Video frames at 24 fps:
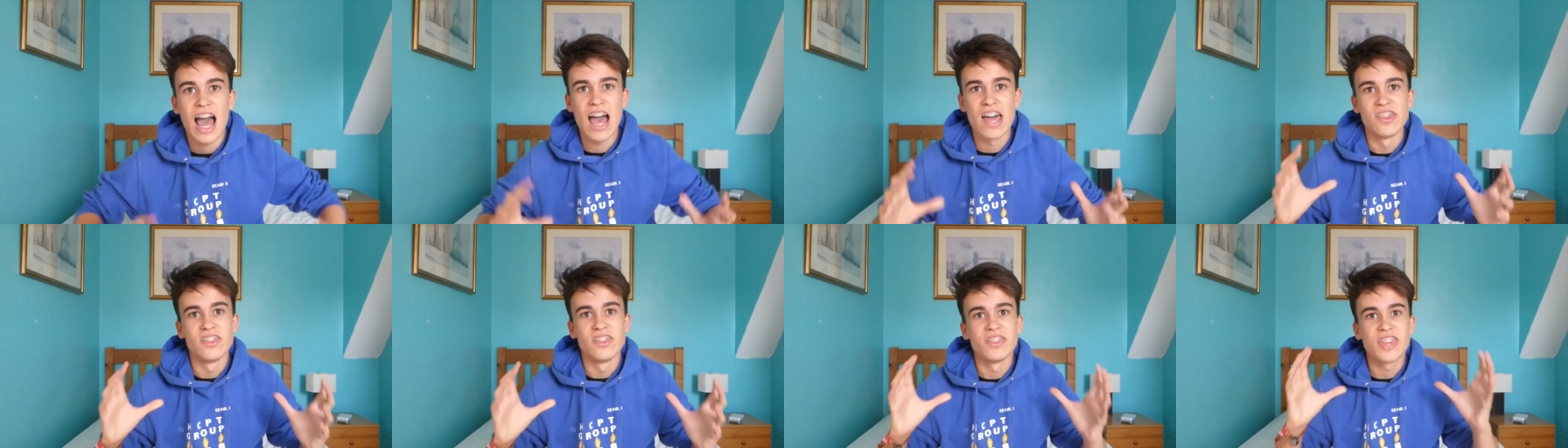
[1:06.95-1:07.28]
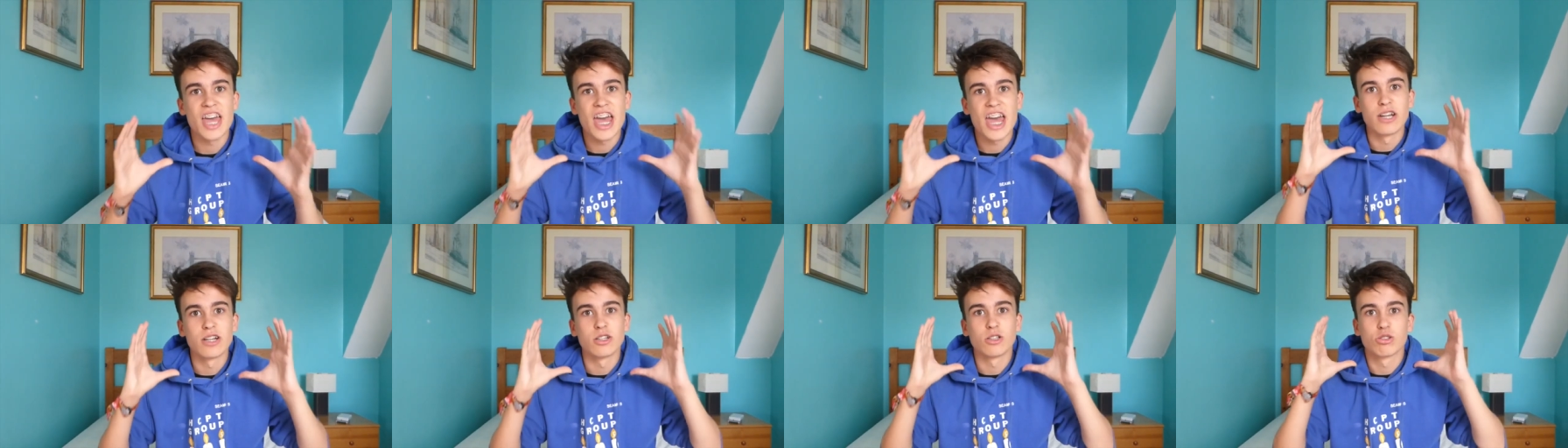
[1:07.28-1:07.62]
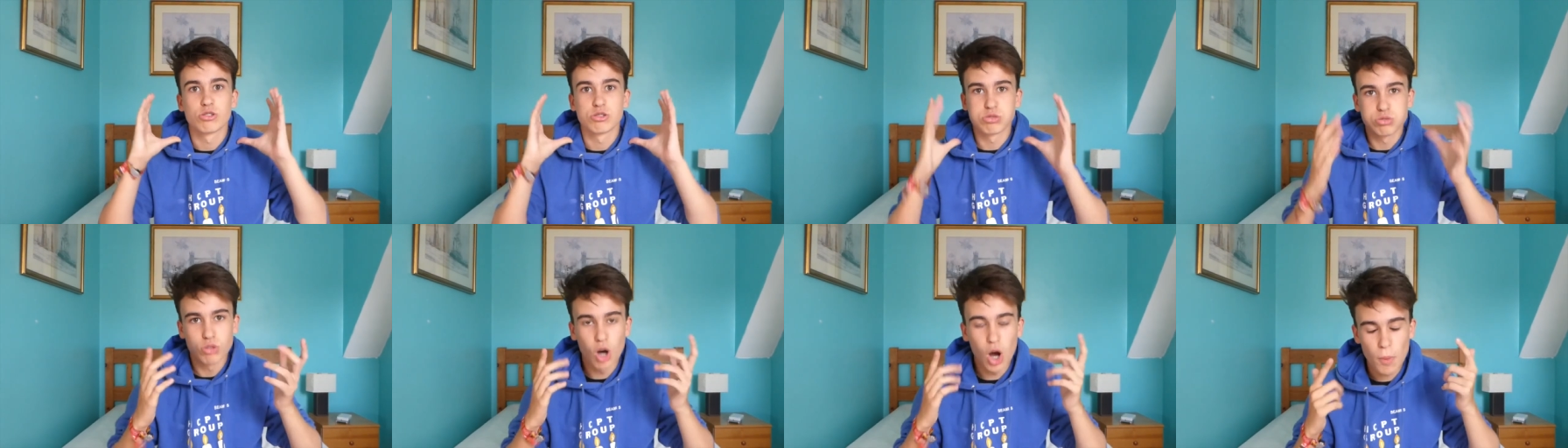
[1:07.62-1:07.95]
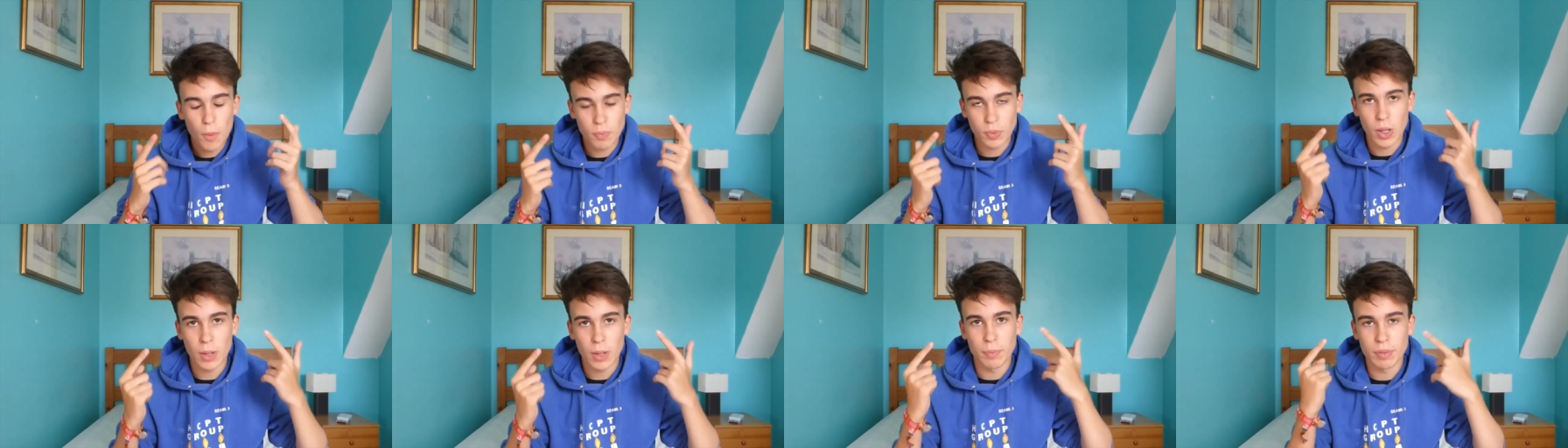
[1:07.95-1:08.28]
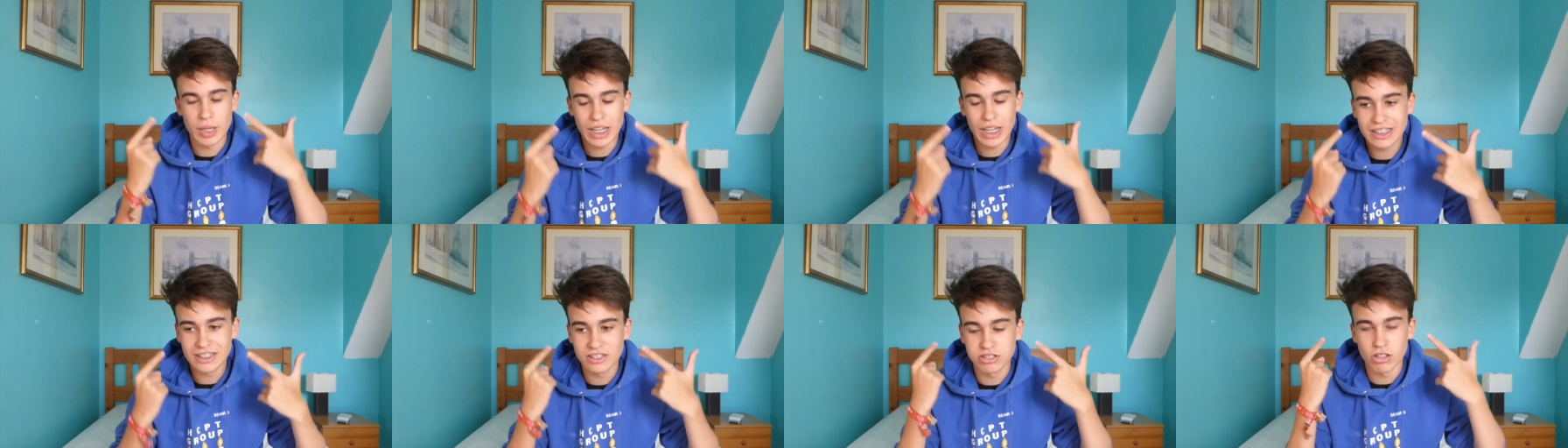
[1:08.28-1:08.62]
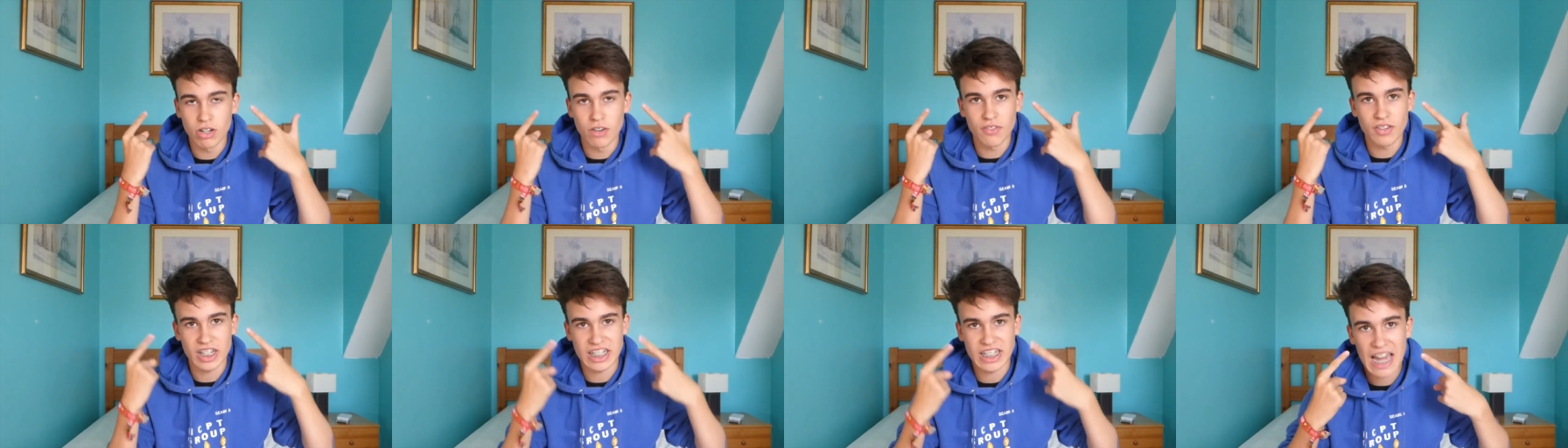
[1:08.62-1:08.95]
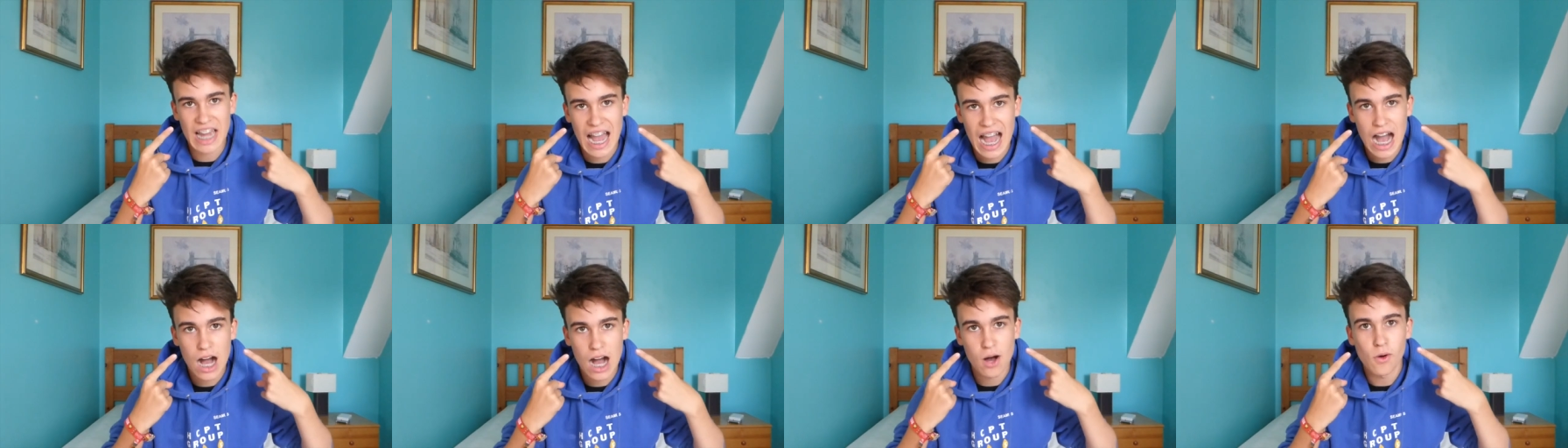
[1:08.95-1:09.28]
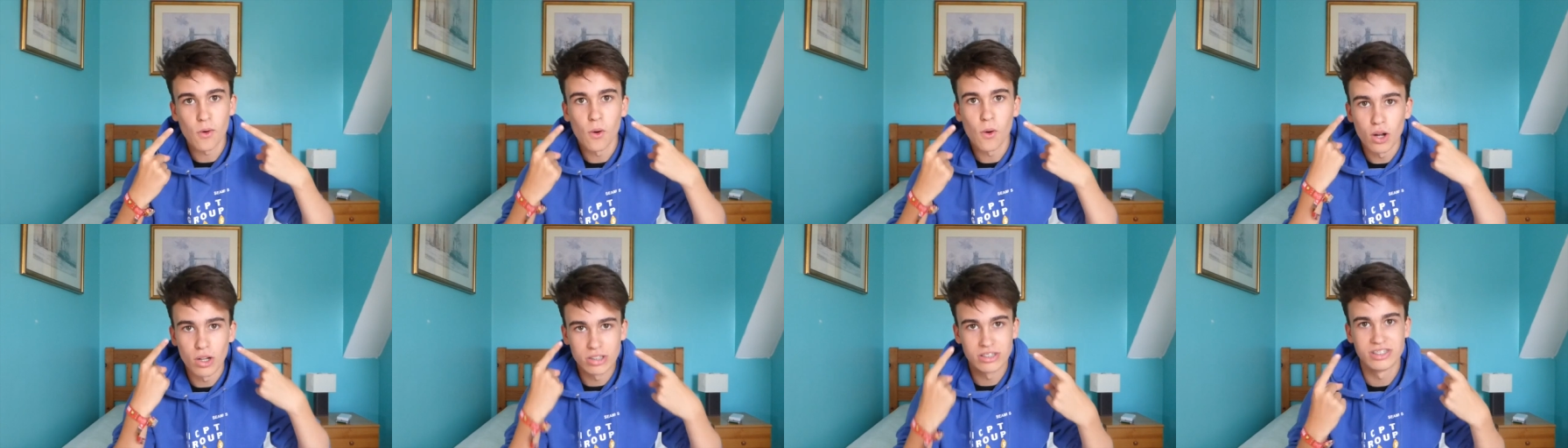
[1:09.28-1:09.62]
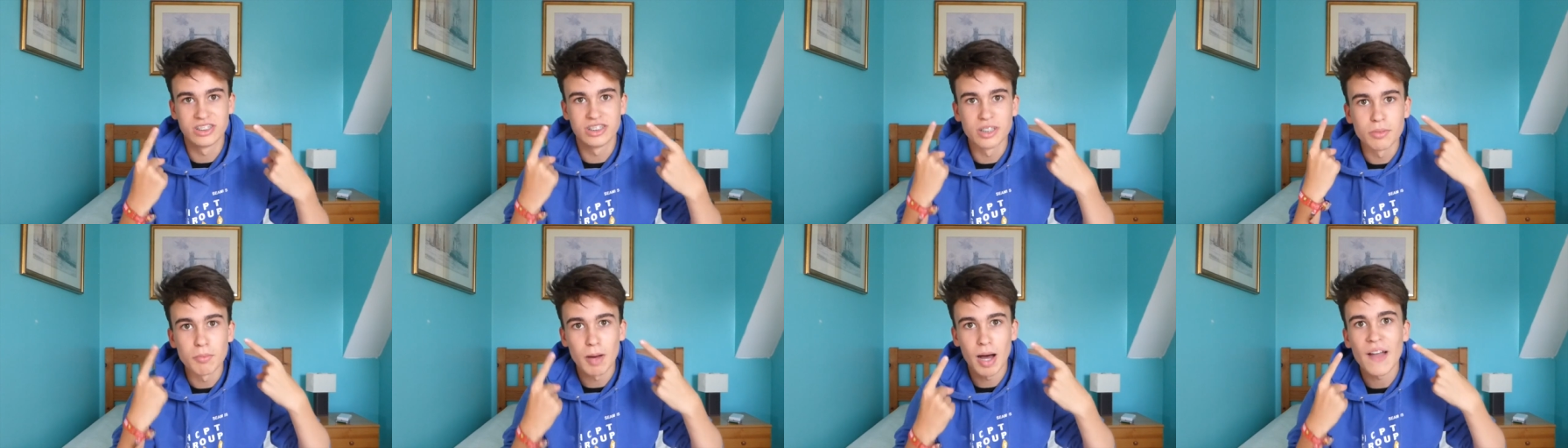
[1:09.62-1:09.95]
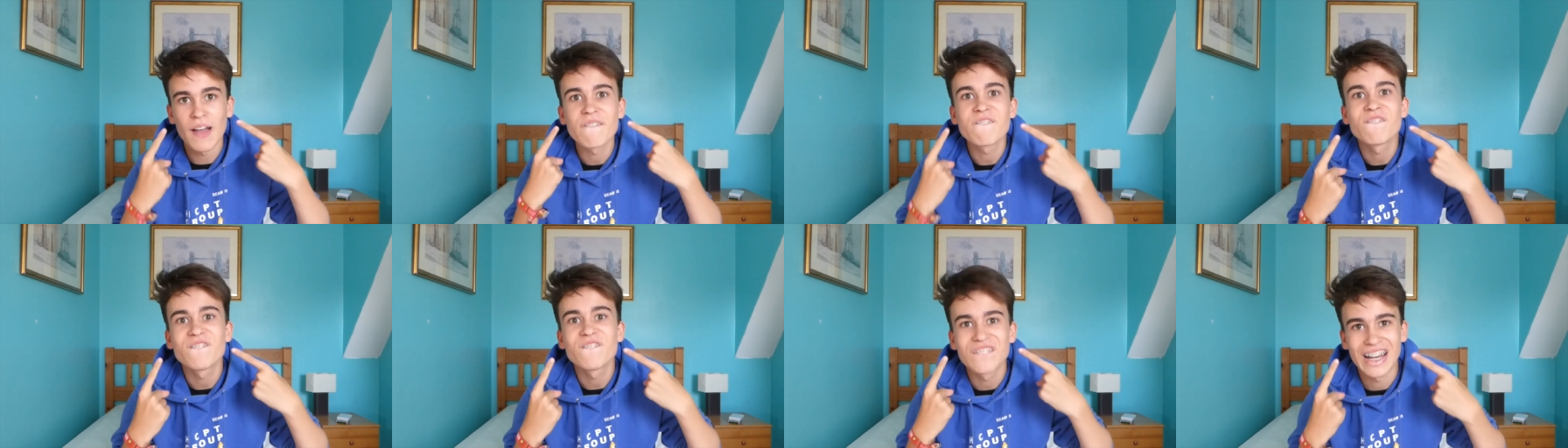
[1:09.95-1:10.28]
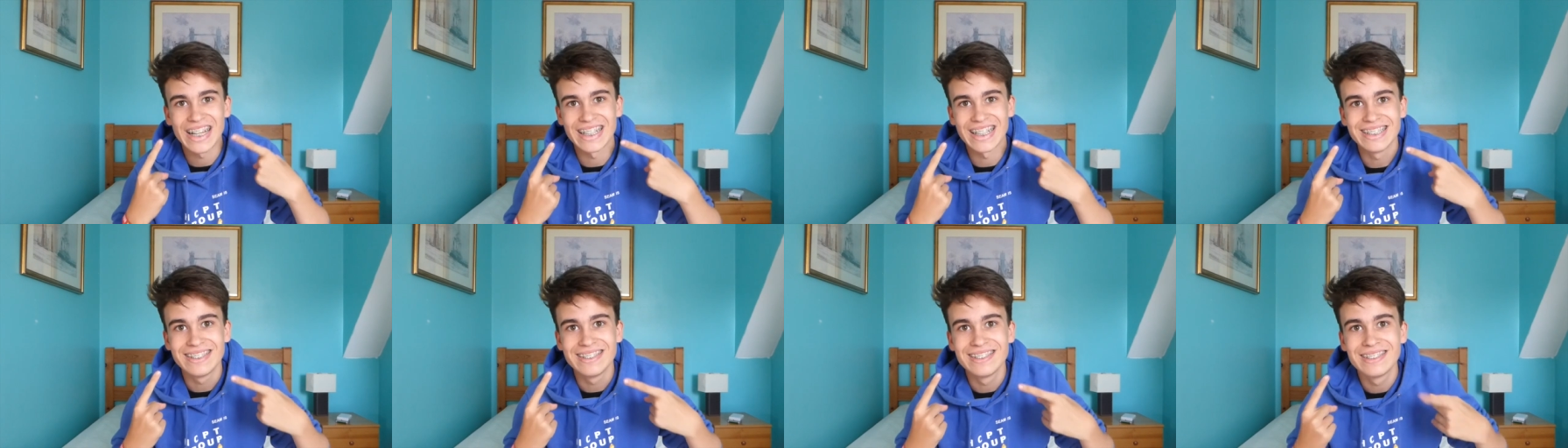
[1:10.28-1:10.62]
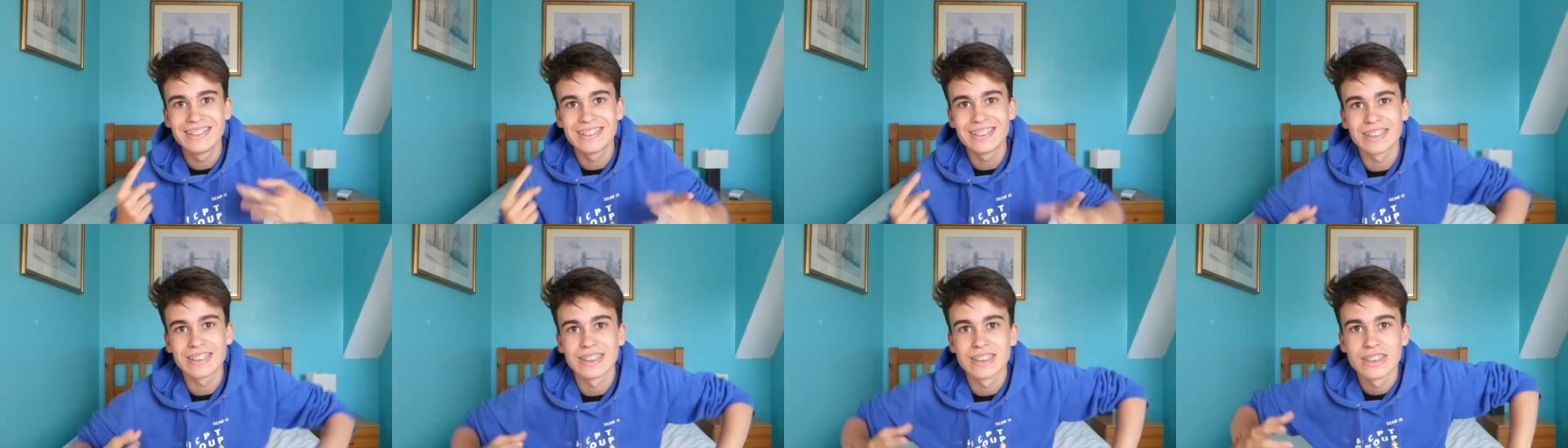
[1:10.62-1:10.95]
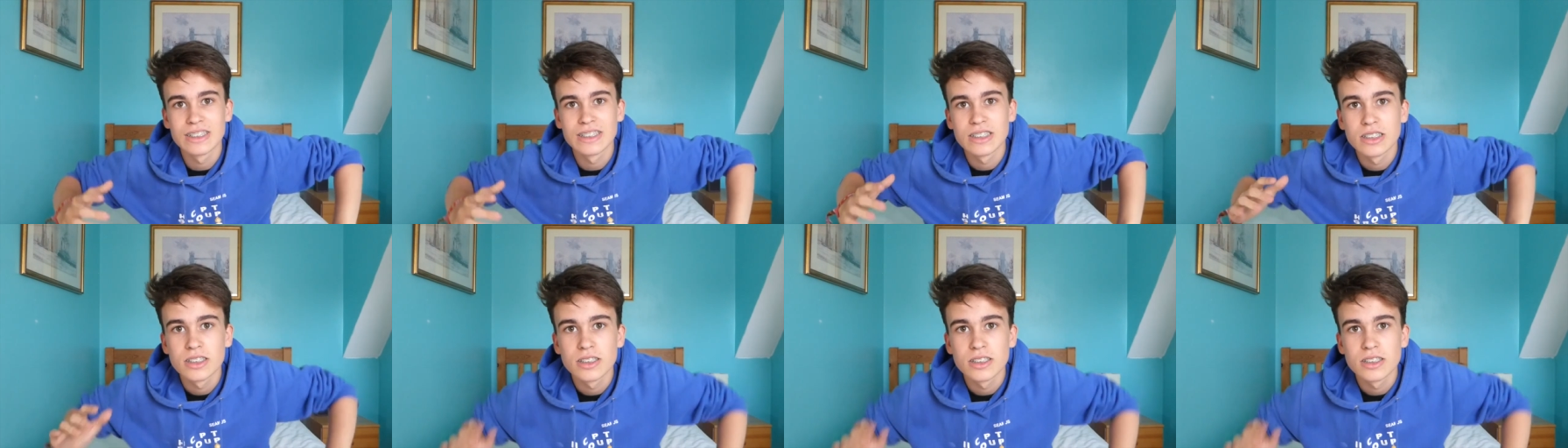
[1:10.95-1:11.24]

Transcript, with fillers: and then crop a picture of a cow onto my face?